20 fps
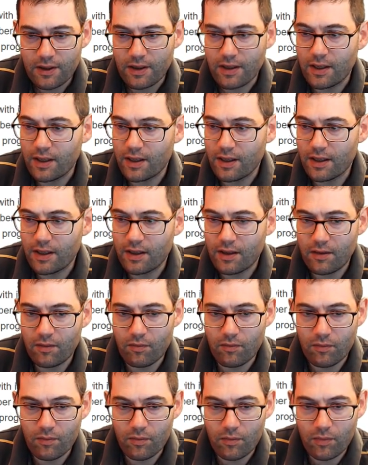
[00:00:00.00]

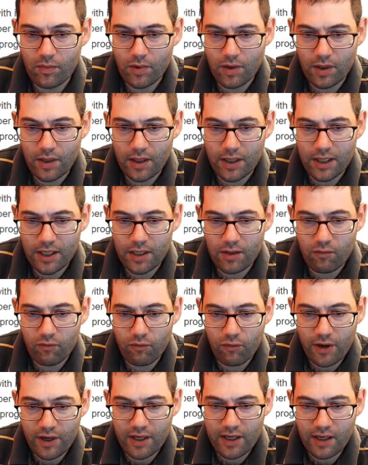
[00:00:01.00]
He
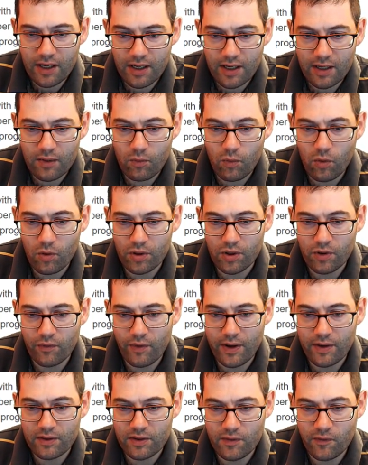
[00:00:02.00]
regularly walked
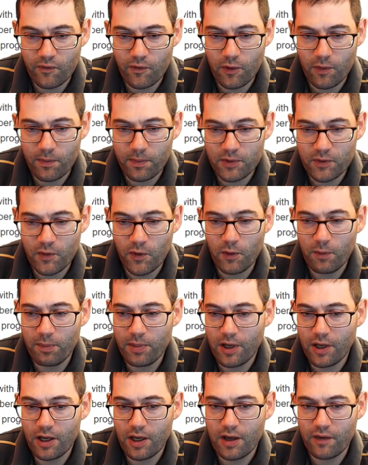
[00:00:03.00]
around
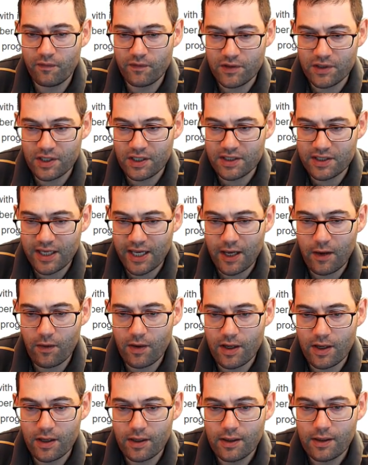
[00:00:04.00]
footpath to the
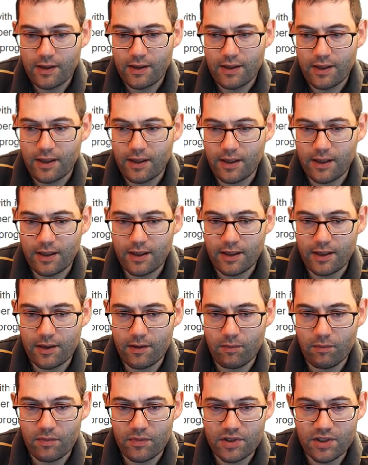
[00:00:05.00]
tower.
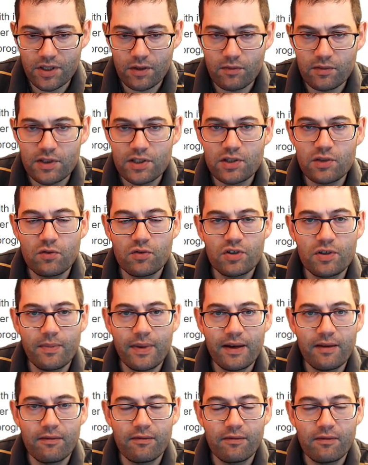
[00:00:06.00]
So this talks
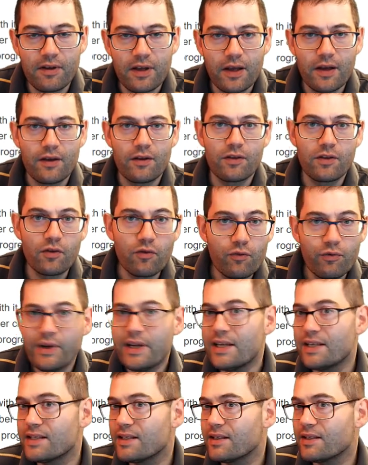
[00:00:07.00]
about the
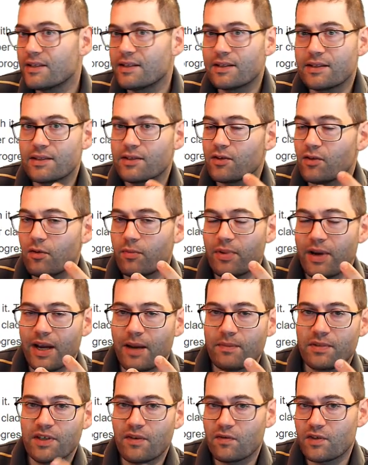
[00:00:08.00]
reasons, or
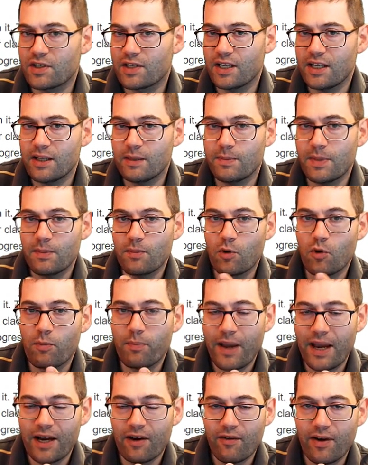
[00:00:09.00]
perhaps gives us a little bit more
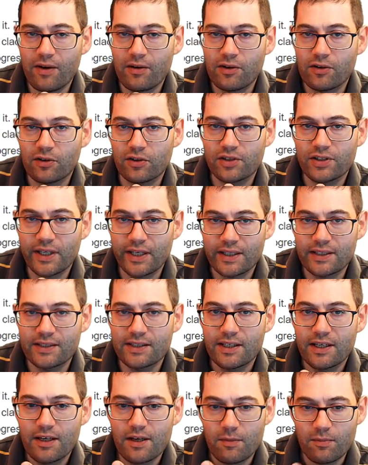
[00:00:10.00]
background context
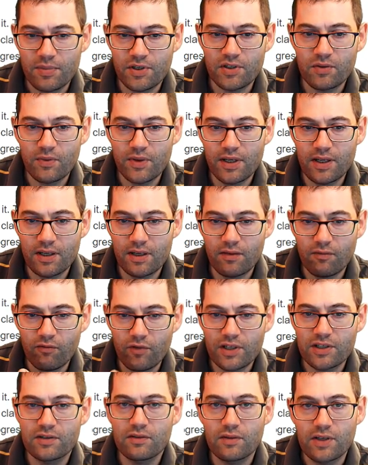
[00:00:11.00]
between
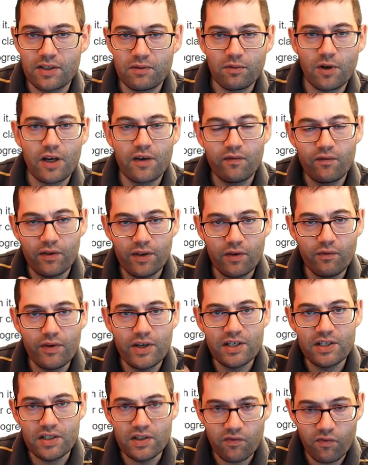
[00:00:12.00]
Russell, his wife, and the
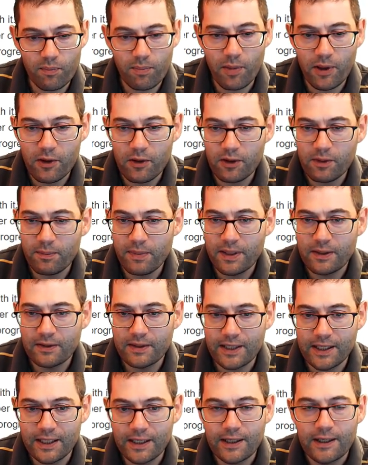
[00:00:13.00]
reasons for
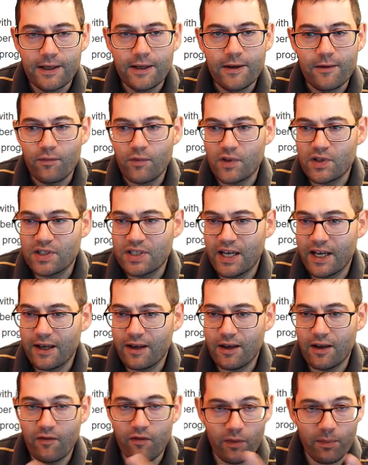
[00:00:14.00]
building
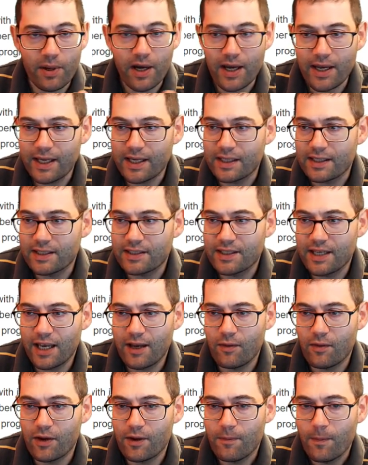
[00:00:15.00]
for buying the
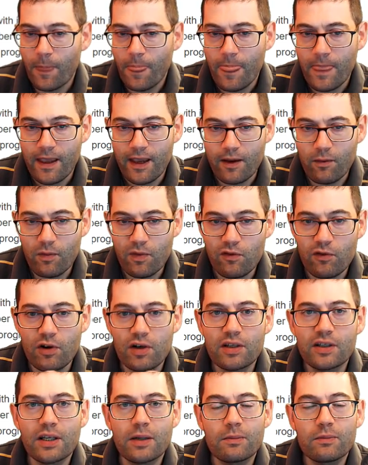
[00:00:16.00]
tower. And we've got a
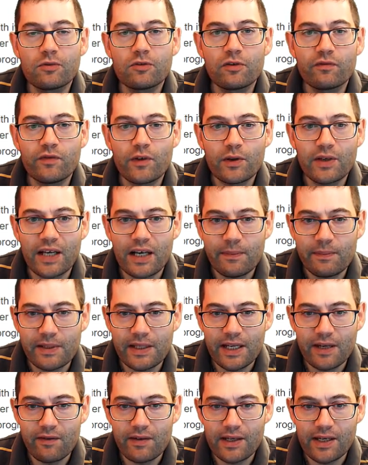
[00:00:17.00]
number of
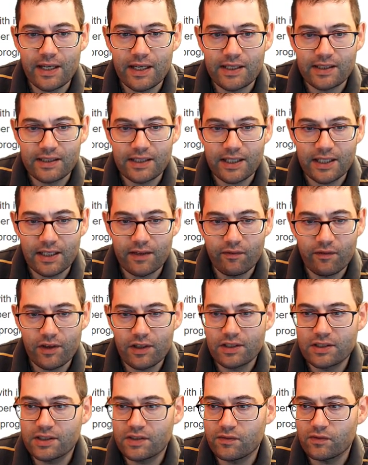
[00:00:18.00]
vocabulary links here.
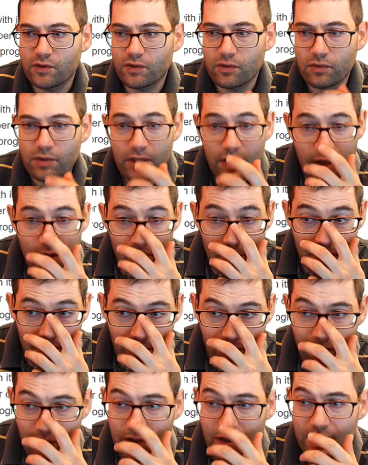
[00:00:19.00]
First of all, we've
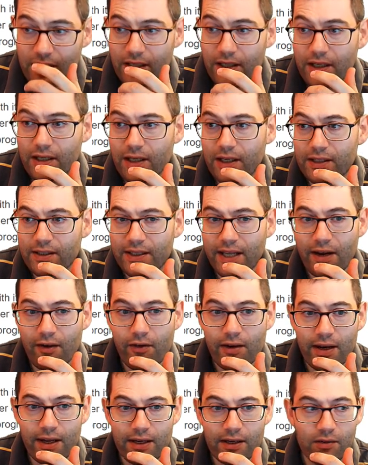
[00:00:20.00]
got a
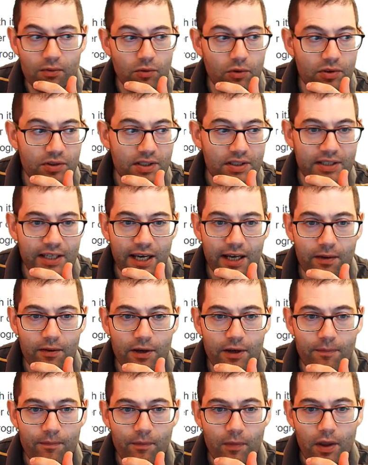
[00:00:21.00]
derelict water
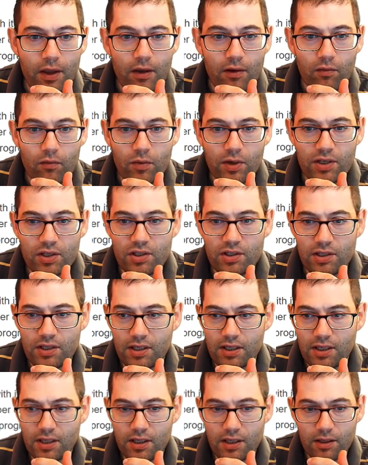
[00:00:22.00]
tower, which
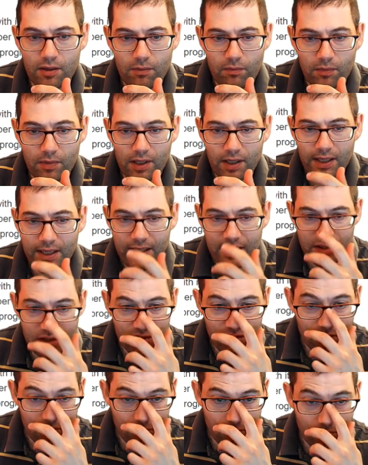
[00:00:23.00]
links
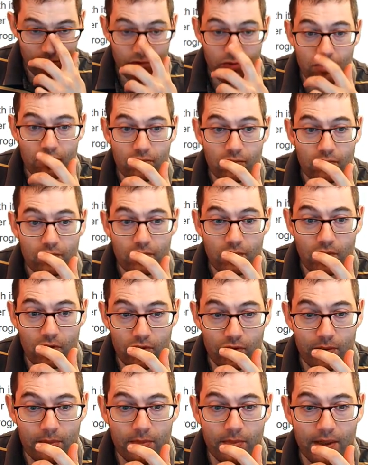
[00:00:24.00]
to
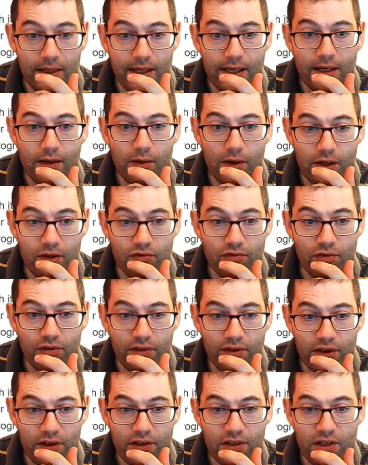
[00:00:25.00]
crumbling
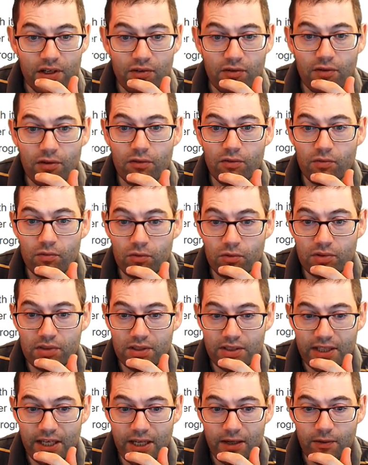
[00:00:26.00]
130-year-old water
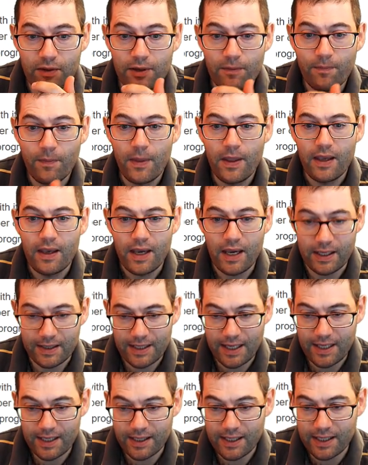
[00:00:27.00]
tower, and
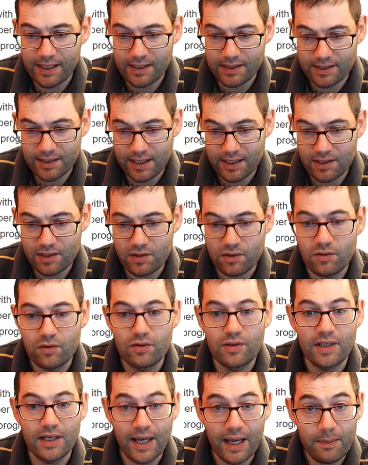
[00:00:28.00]
that links then to
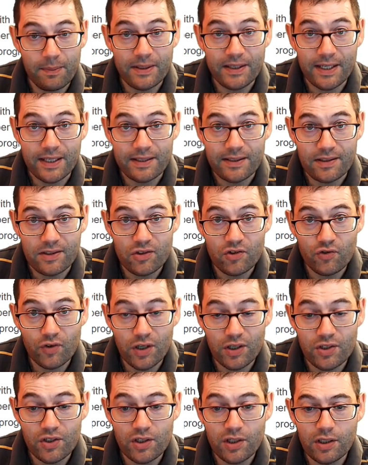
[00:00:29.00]
dilapidated
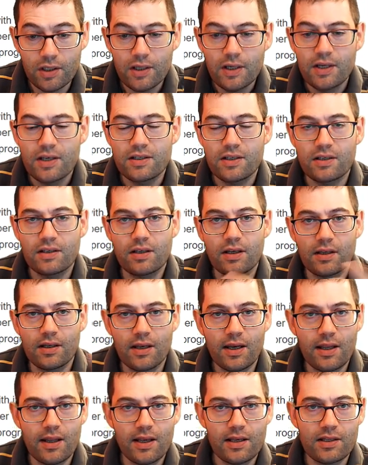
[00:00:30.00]
structure. So
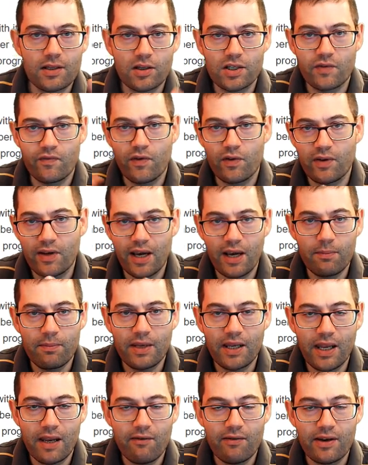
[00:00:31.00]
certainly there's lots of
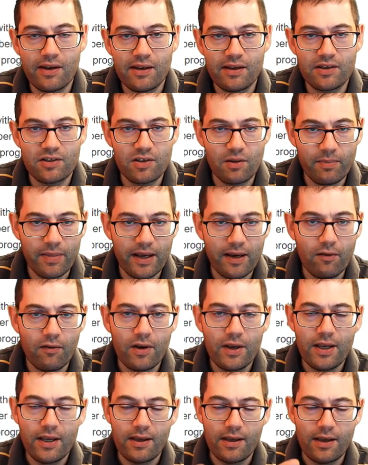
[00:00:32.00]
vocabulary links about
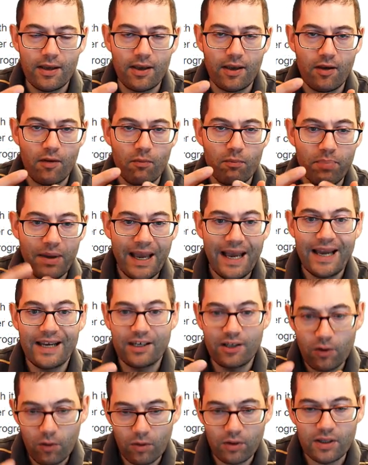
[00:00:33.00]
bad
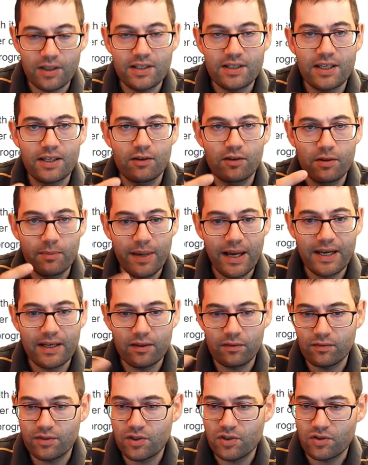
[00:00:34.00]
quality or the bad
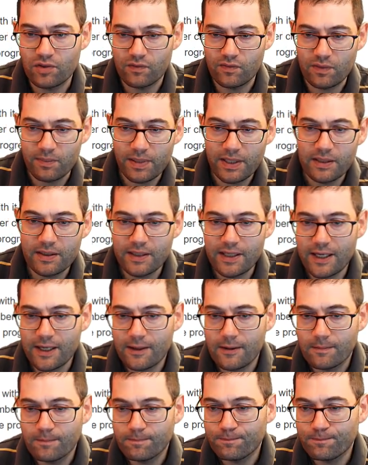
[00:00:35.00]
condition of the building.